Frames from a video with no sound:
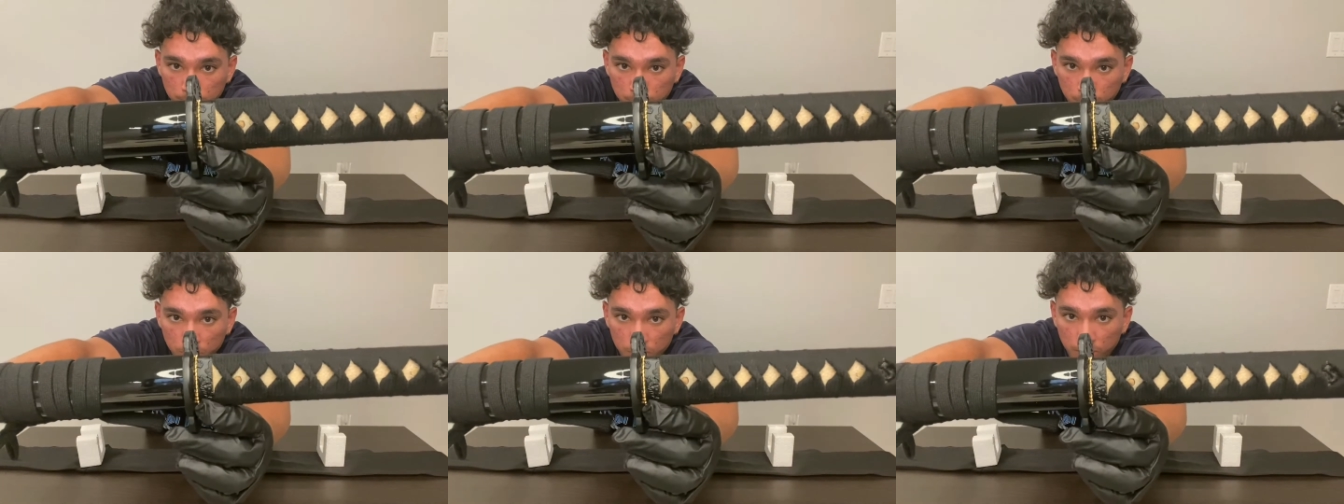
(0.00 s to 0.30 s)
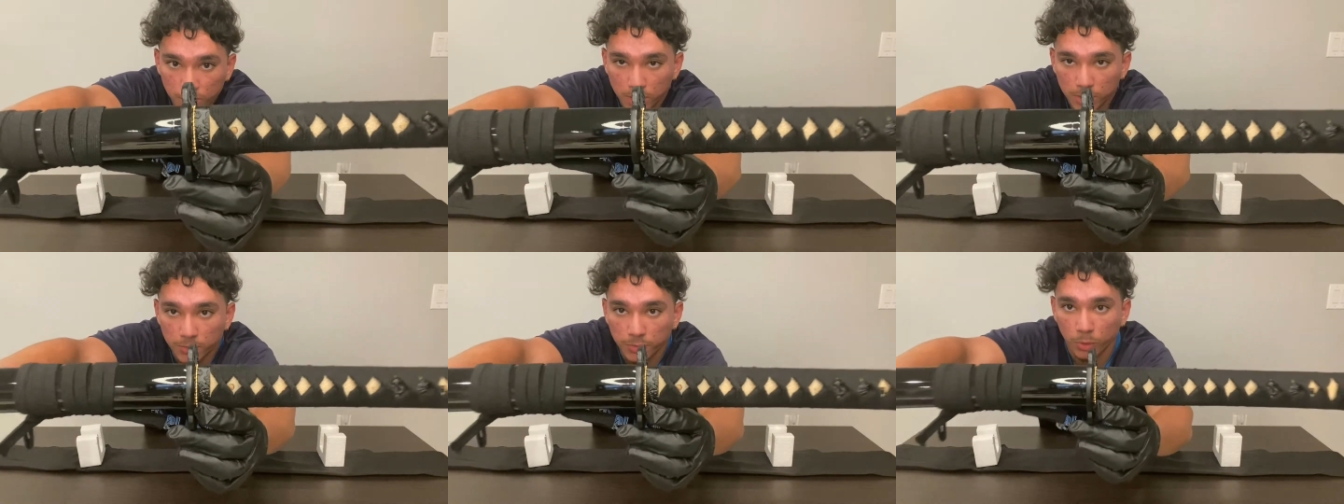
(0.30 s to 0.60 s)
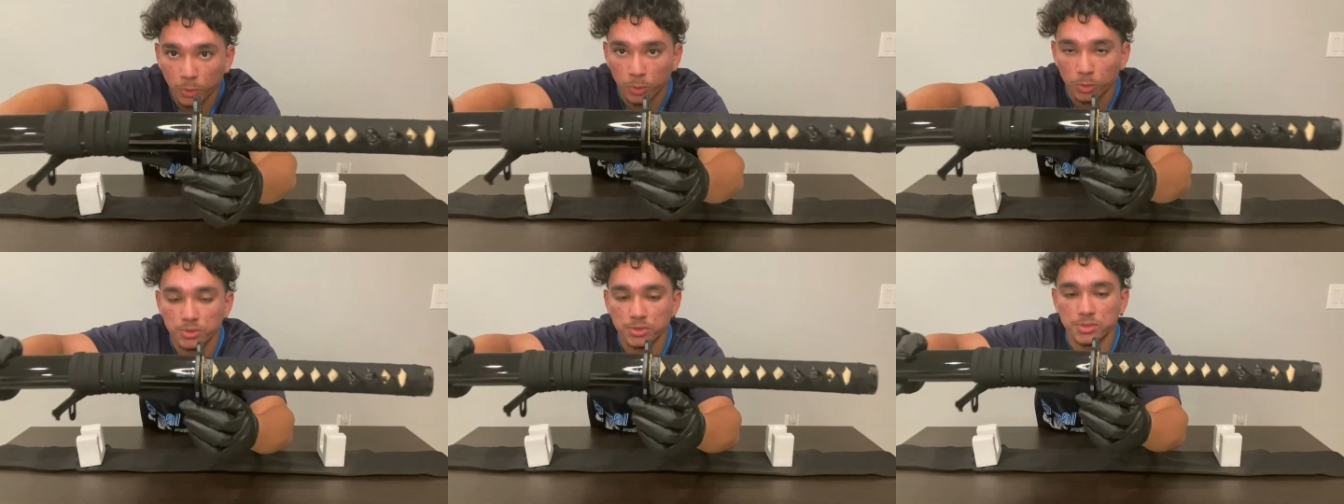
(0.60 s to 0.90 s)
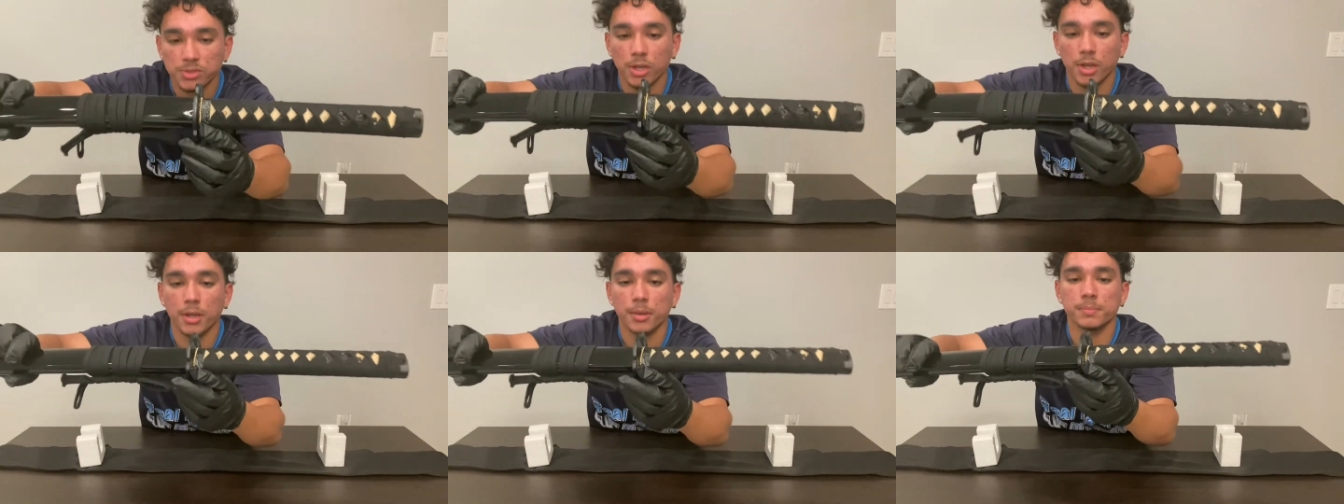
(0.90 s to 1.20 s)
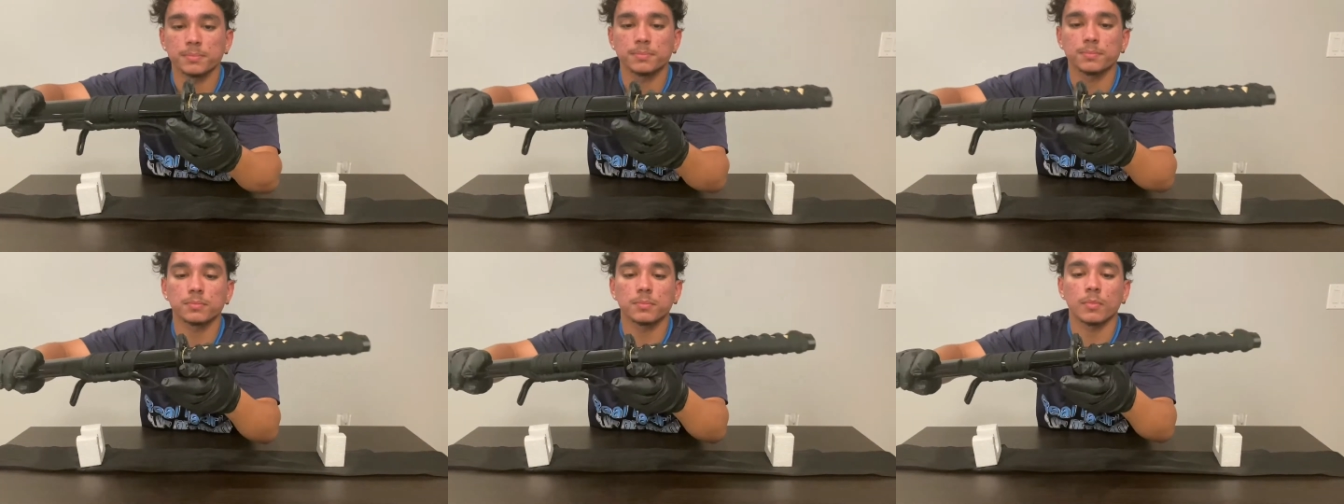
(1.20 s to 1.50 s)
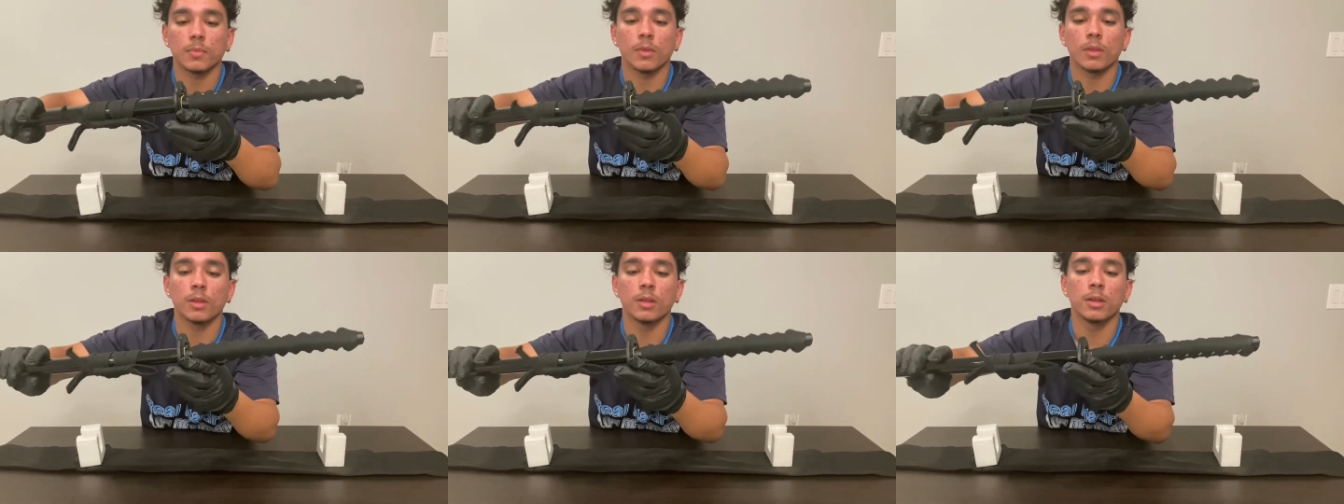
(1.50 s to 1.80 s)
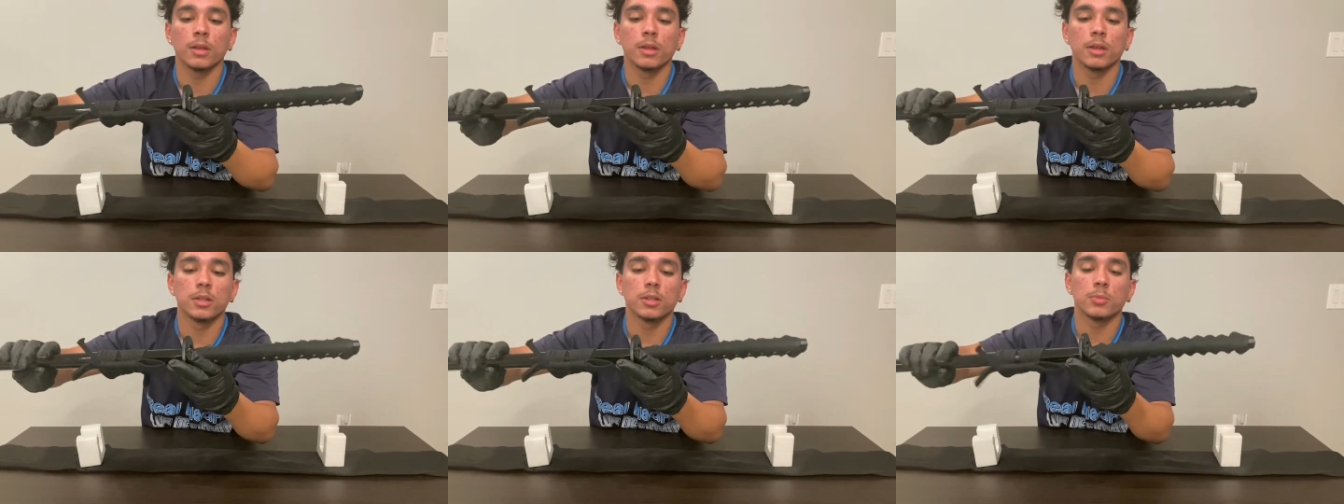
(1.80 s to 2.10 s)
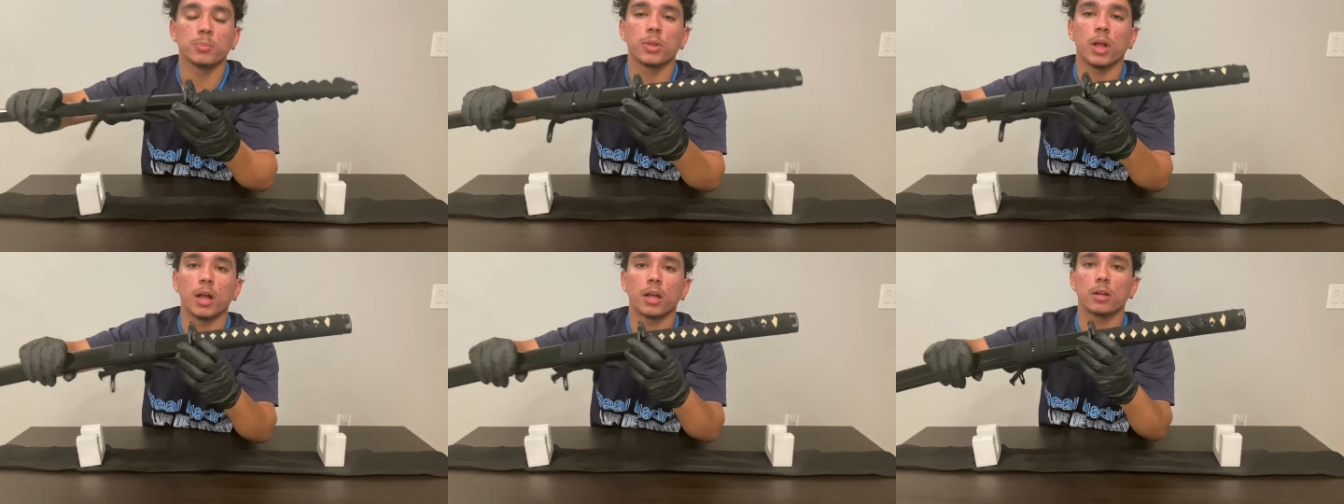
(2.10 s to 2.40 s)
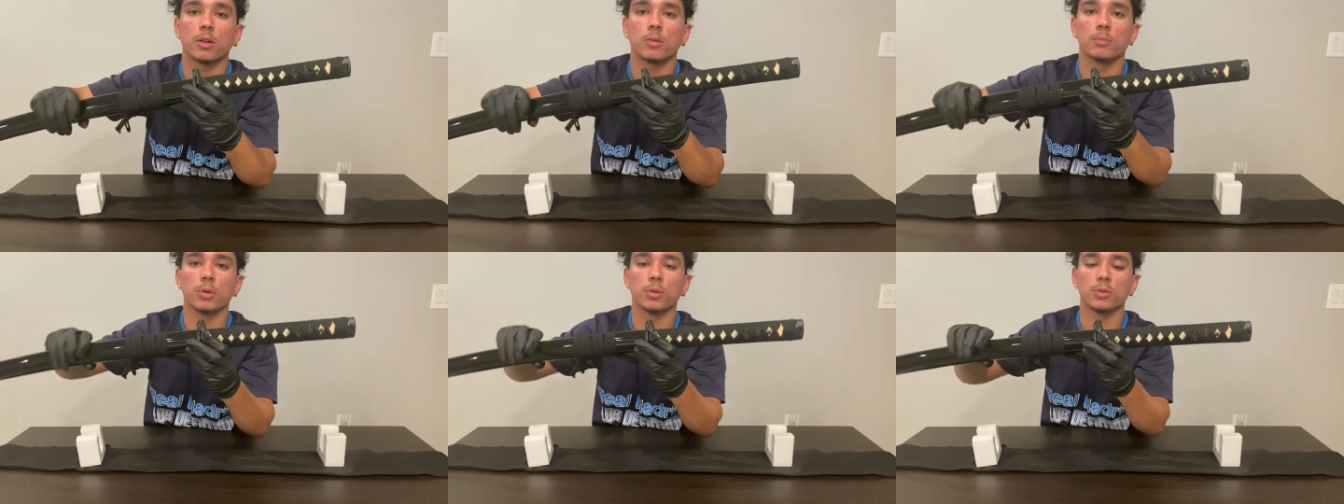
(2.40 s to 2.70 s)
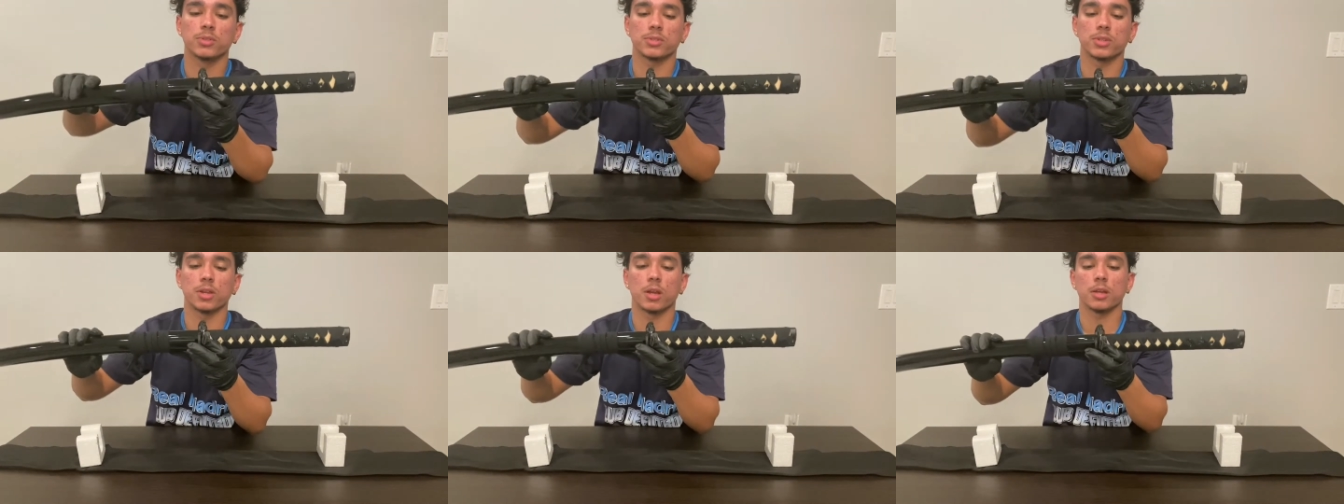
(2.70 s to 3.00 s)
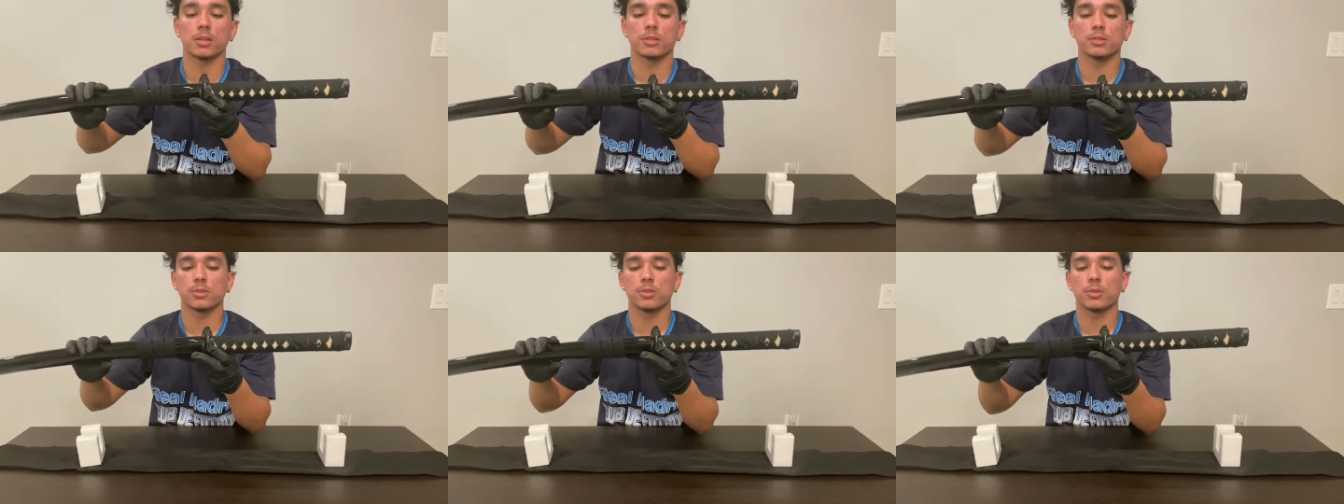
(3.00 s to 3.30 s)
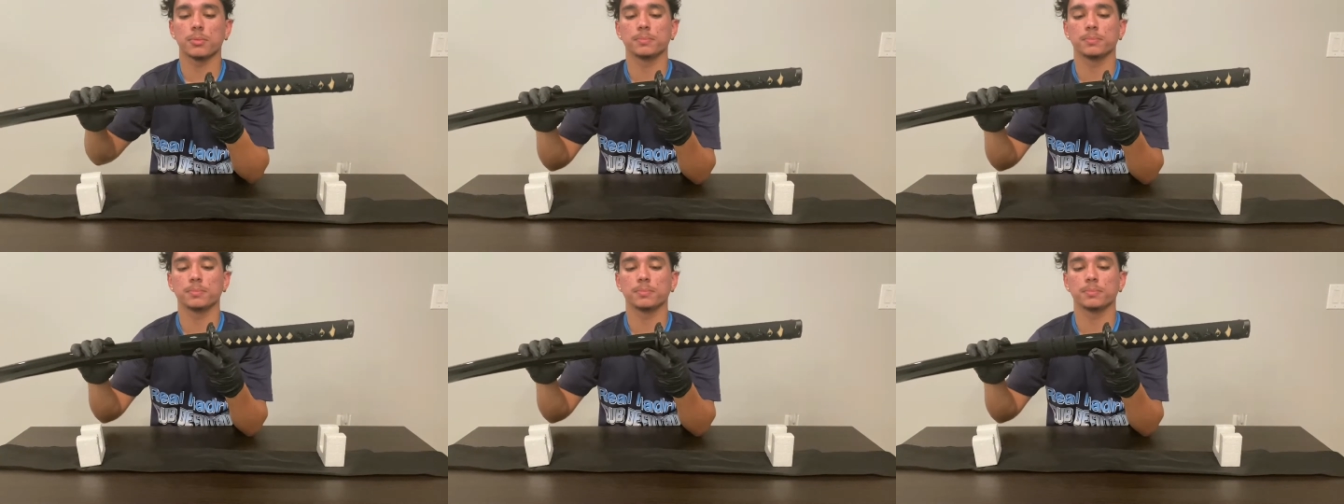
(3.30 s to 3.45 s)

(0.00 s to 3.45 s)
It's a nice floral design, black on both sides.